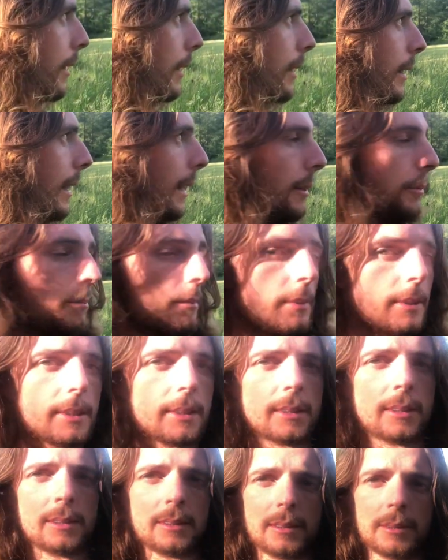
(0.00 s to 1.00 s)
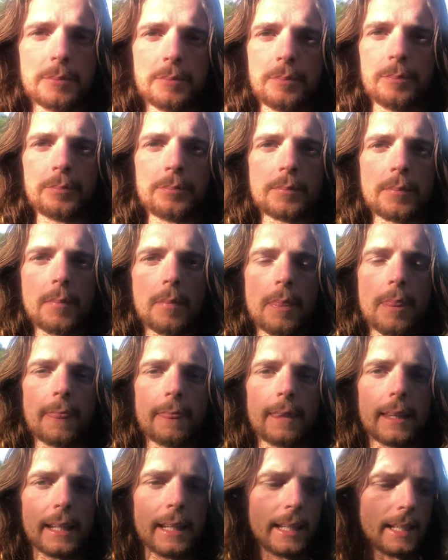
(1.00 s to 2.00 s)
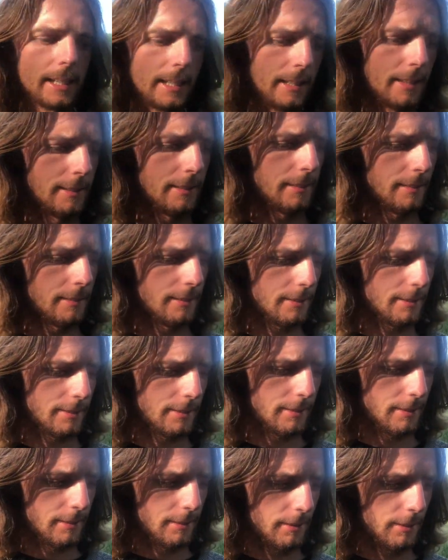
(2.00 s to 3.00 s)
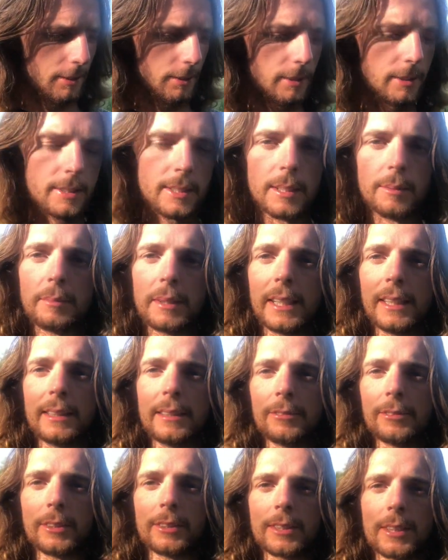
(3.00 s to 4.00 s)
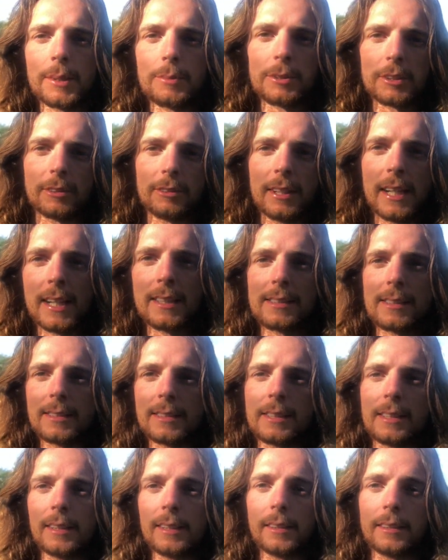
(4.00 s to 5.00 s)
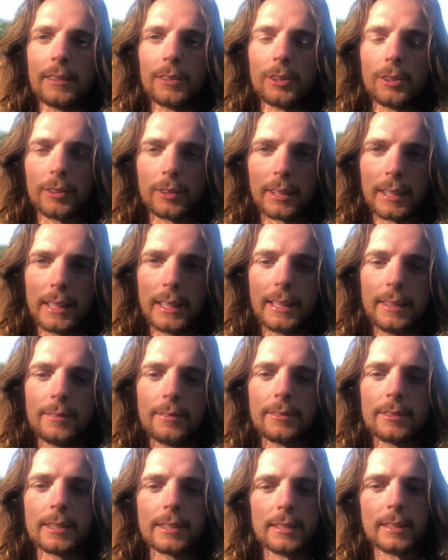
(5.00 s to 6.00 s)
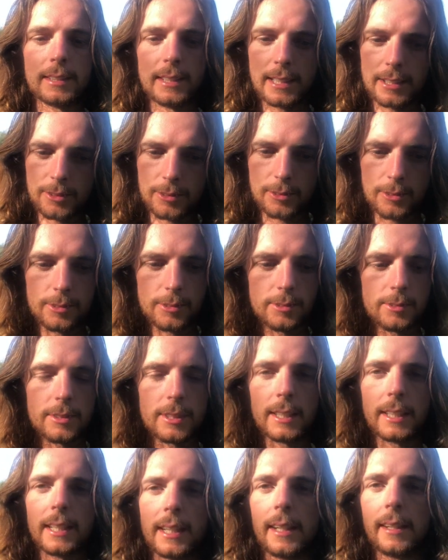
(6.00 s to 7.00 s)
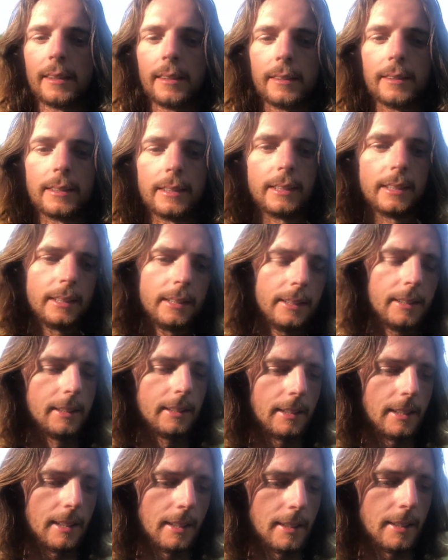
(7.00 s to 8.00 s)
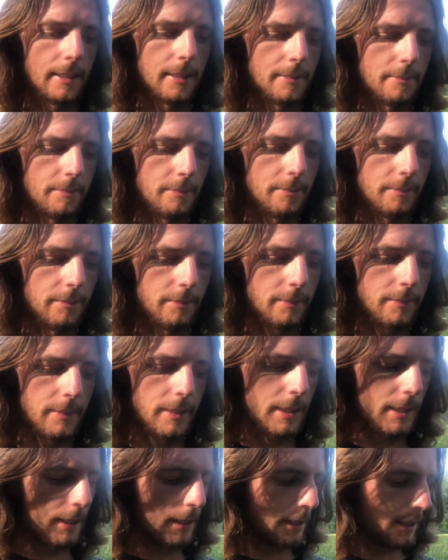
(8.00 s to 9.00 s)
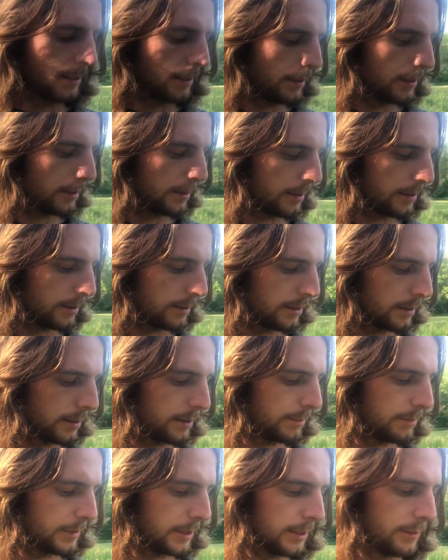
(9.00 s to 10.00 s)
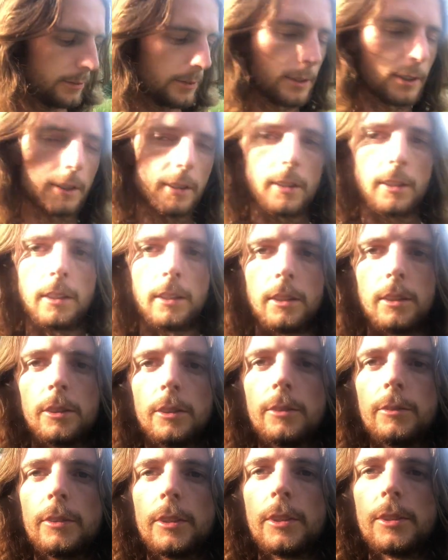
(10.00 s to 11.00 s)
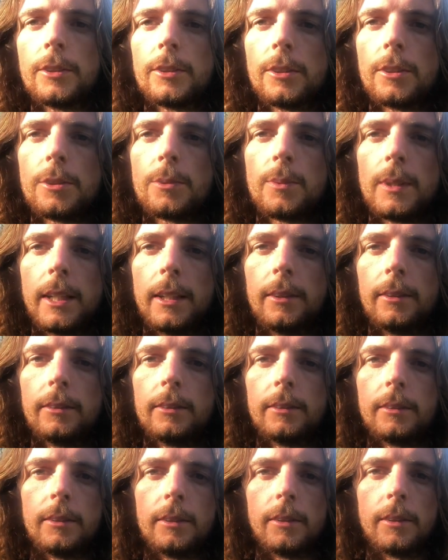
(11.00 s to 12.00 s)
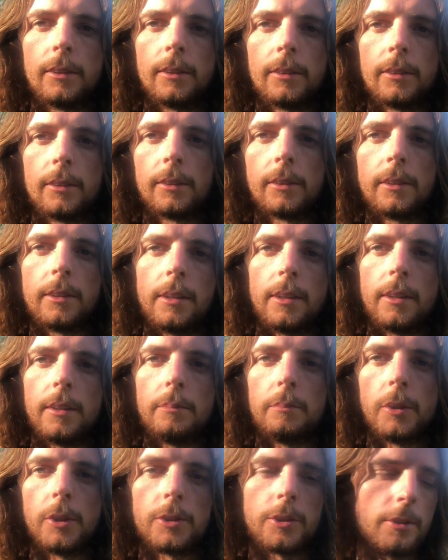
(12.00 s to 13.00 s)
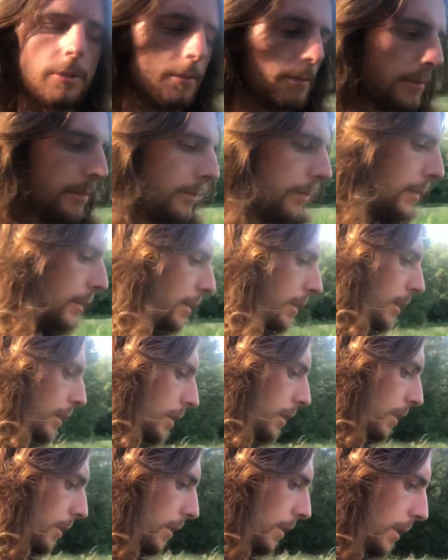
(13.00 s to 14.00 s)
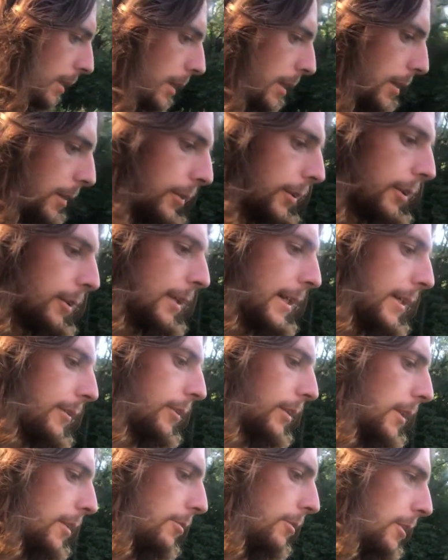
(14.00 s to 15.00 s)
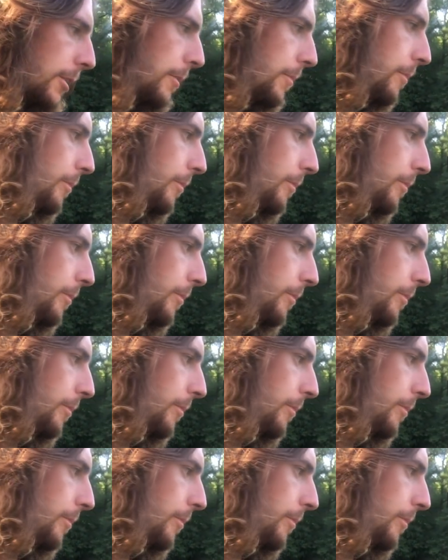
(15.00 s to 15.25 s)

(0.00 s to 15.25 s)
hips, and you can see many different types of grasses here, dock leaves, nettles again, some different clovis as well on the bottom, on the ground cover,